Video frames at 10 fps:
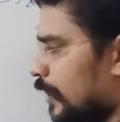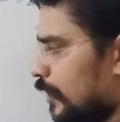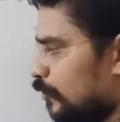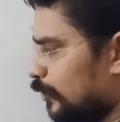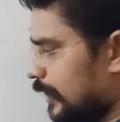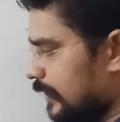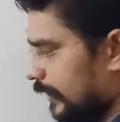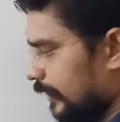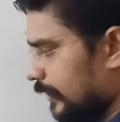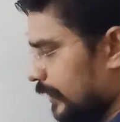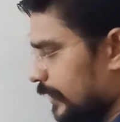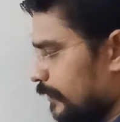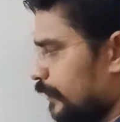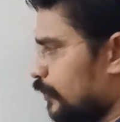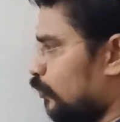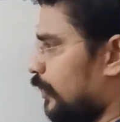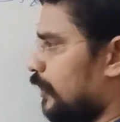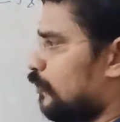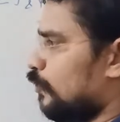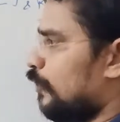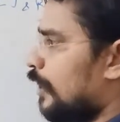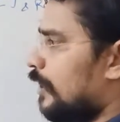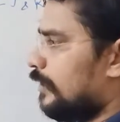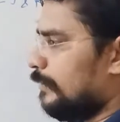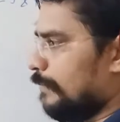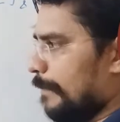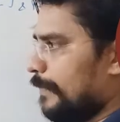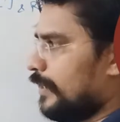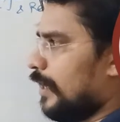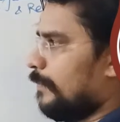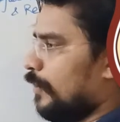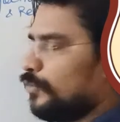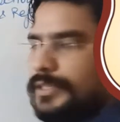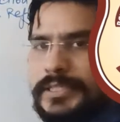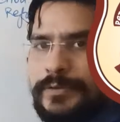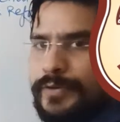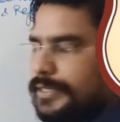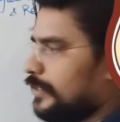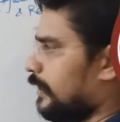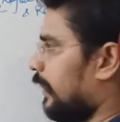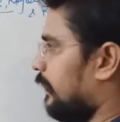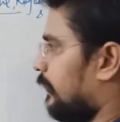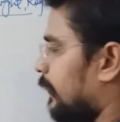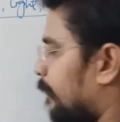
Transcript: So these are the details which you need to remember about this first case.